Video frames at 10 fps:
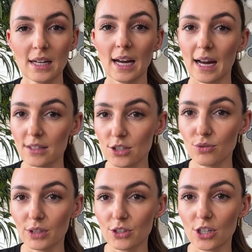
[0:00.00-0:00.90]
As your
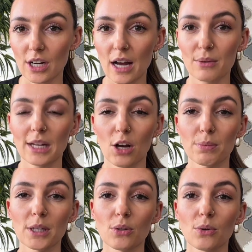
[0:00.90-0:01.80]
realtor, I would help
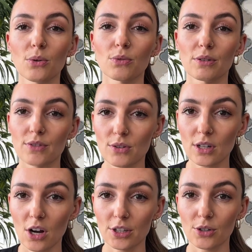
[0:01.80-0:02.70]
you review the
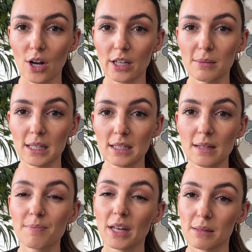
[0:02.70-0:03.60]
condo documents
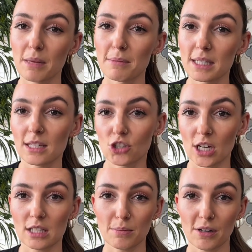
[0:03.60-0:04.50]
and maybe
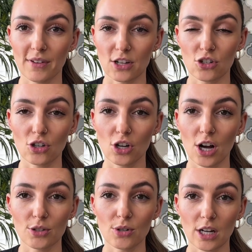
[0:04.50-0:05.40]
suggest a professional
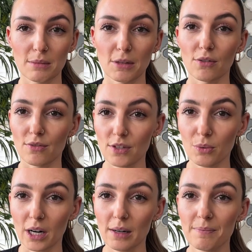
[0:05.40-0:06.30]
condo document
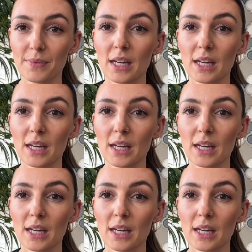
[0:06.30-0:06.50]
reviewer